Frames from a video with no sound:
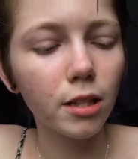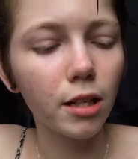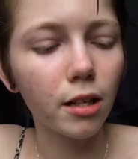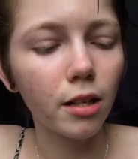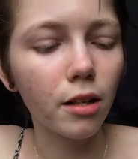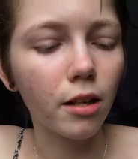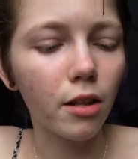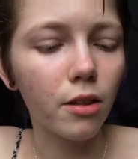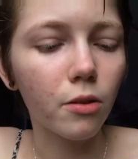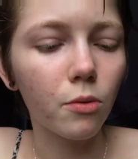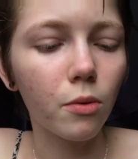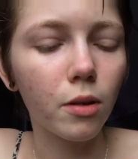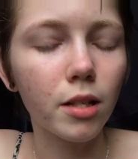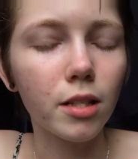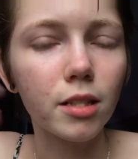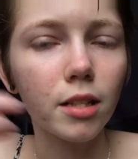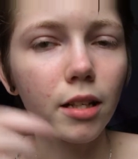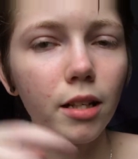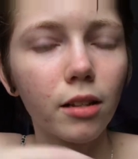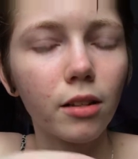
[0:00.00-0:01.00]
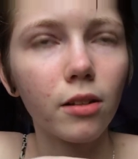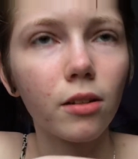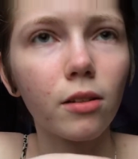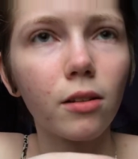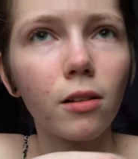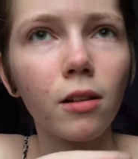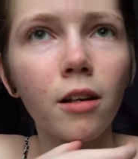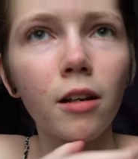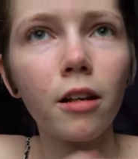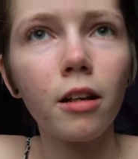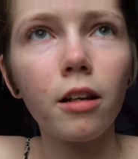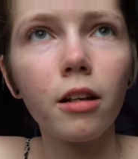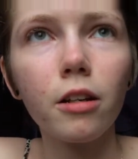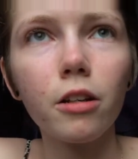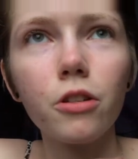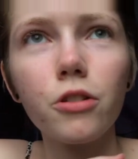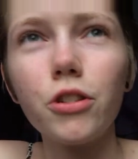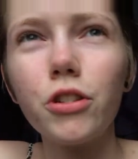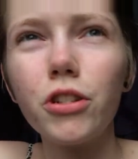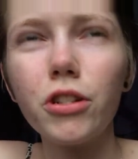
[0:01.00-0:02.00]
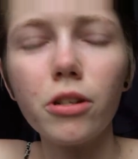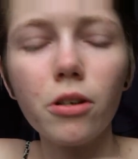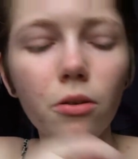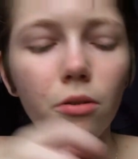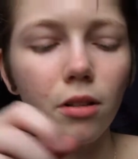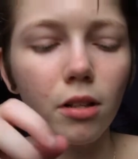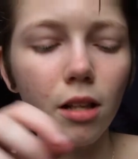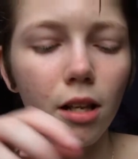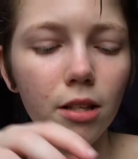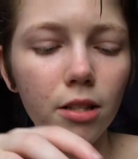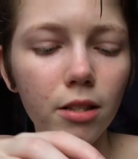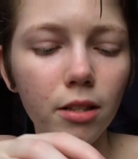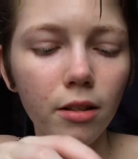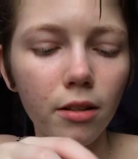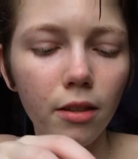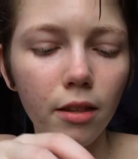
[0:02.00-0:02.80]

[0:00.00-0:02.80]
and another one is like a little geode cluster